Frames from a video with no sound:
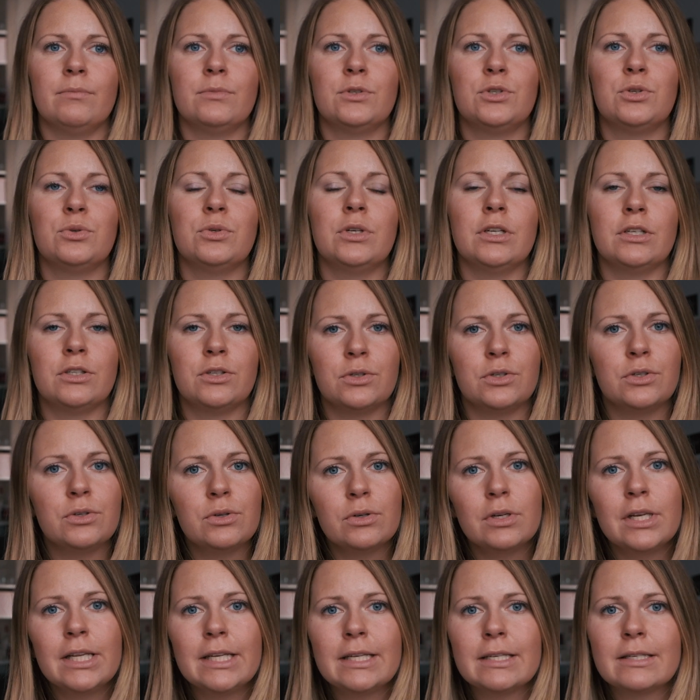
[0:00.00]
to the
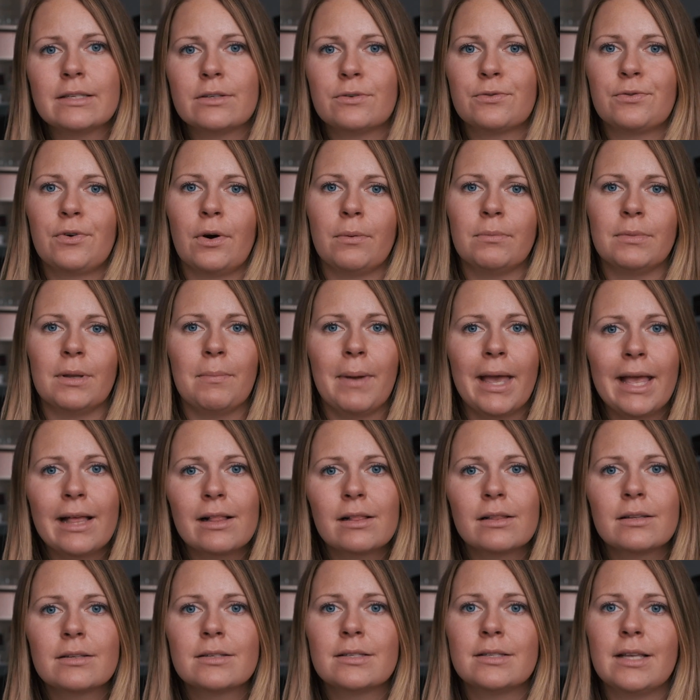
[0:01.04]
to-do list from the
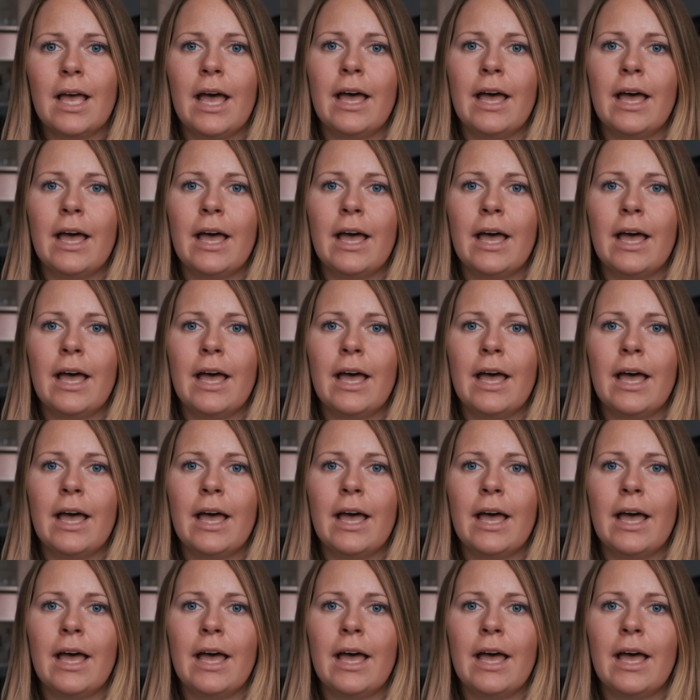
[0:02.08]
mails,